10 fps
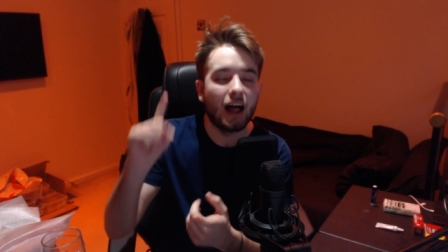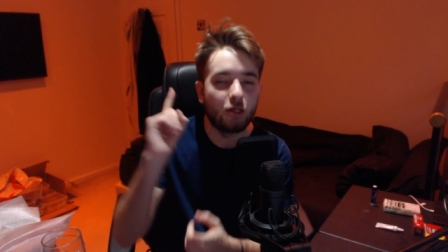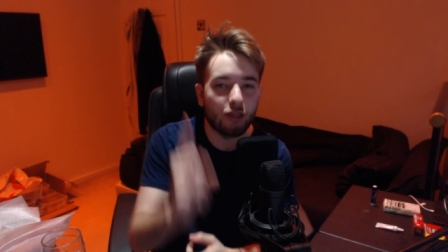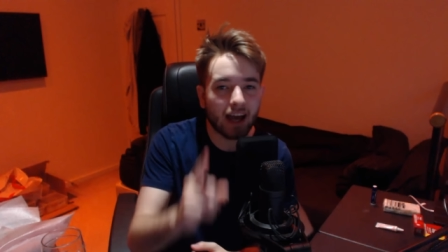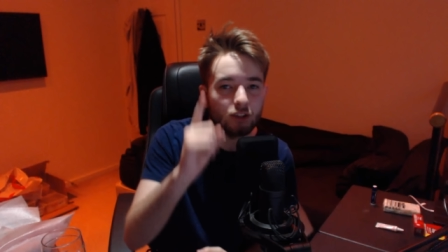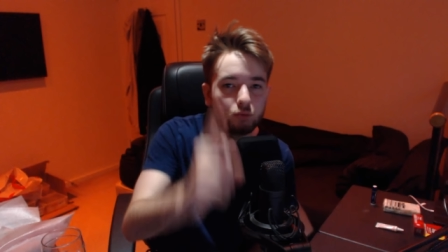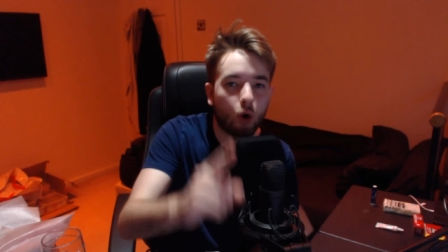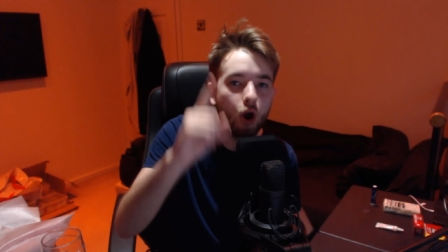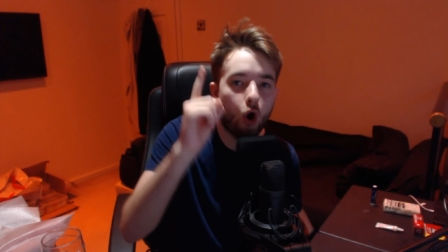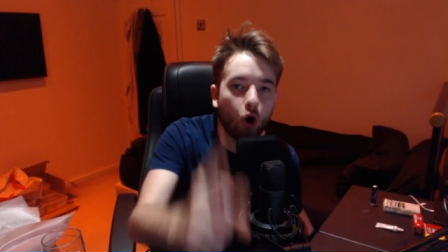And that's
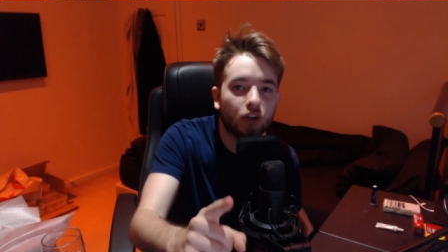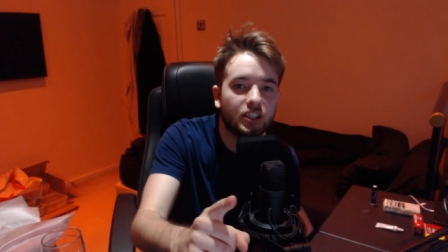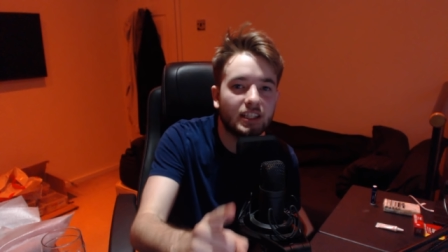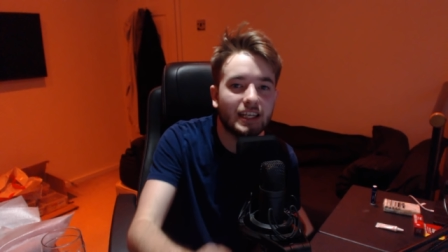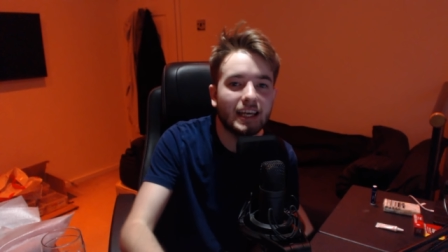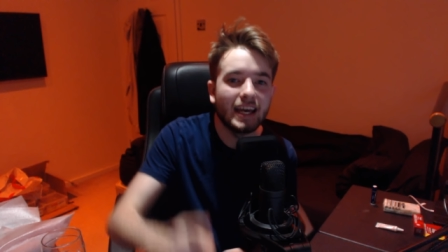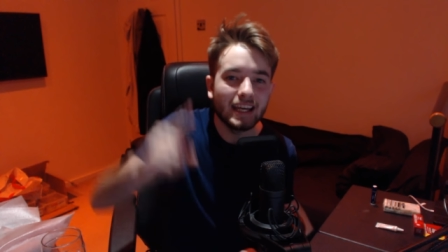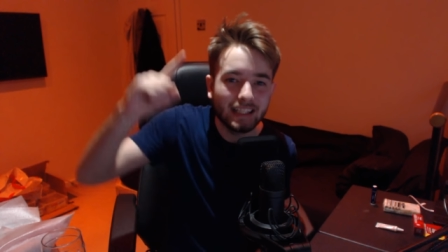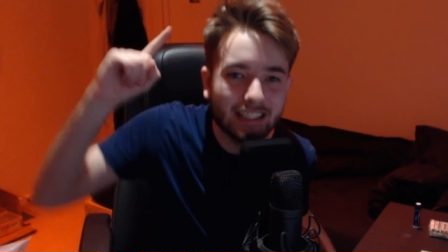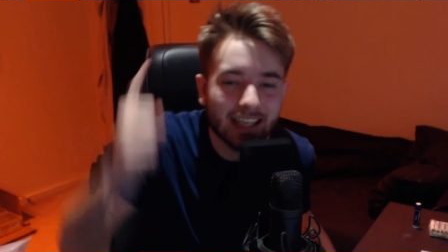why Odyssey
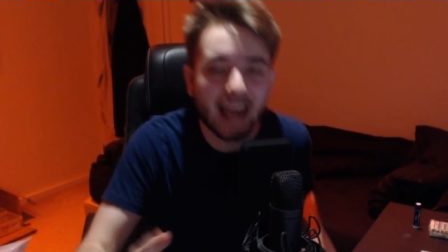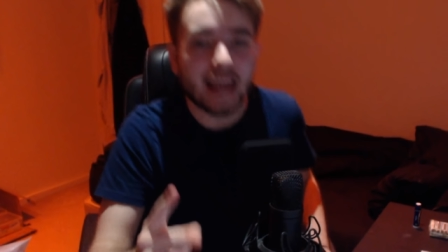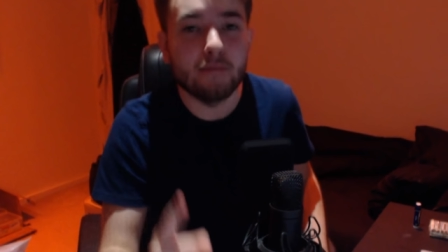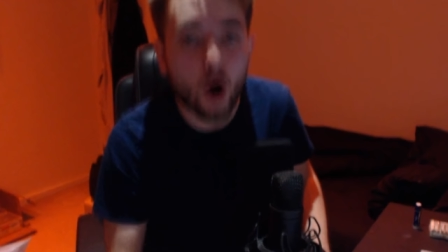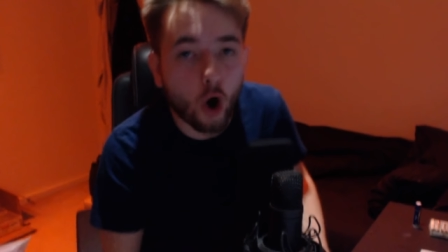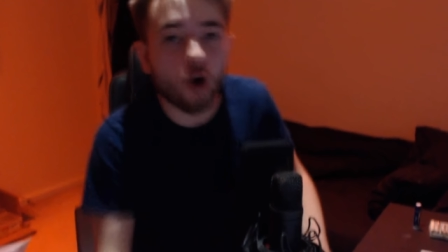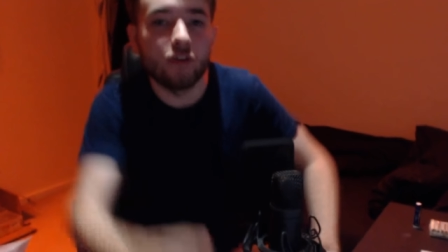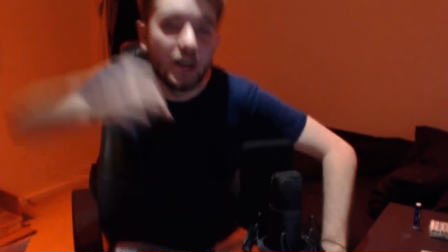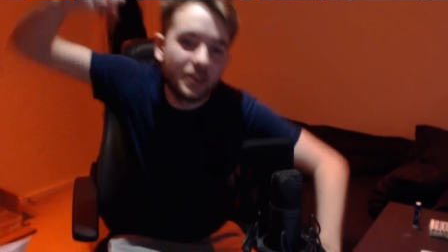is Game of